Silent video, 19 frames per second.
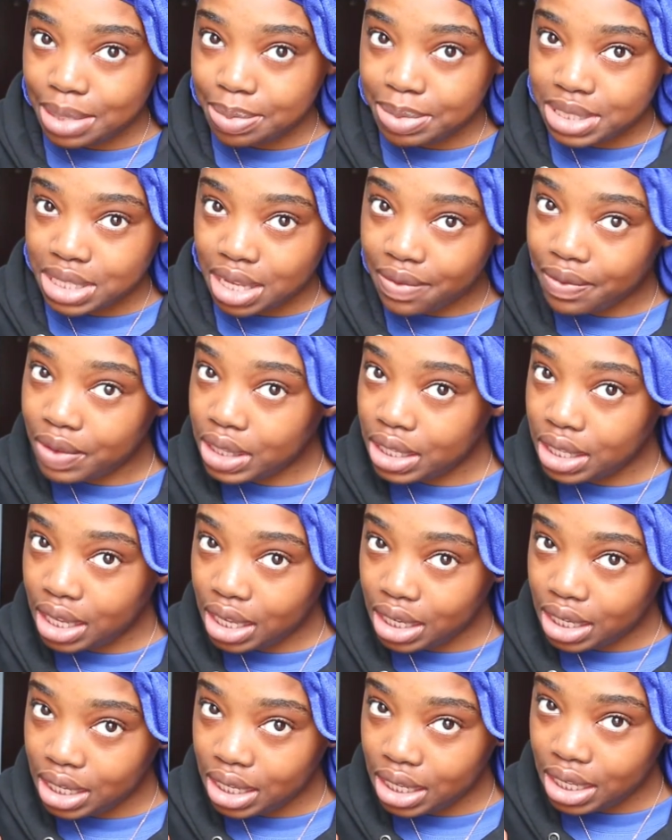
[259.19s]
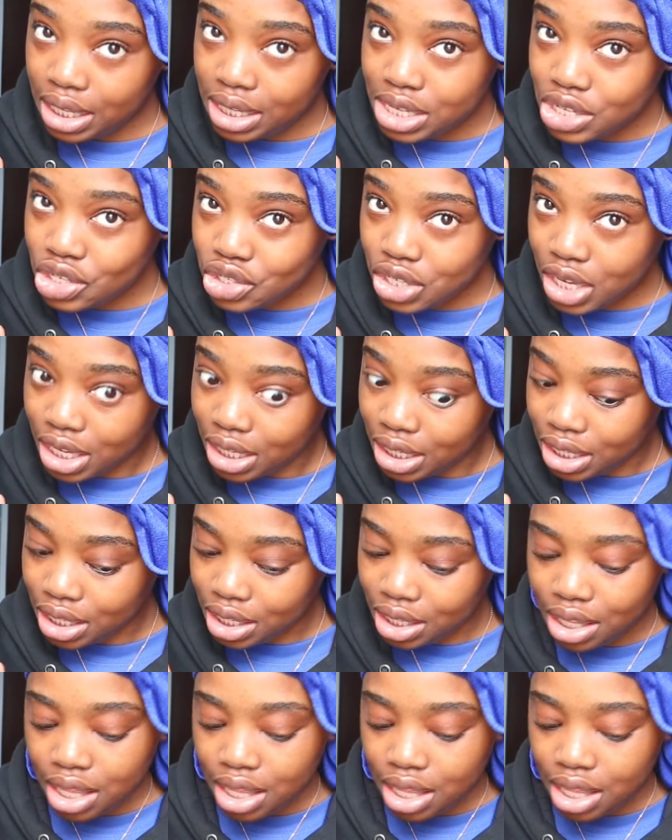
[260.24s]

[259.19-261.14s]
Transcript: some stuff on the internet in China,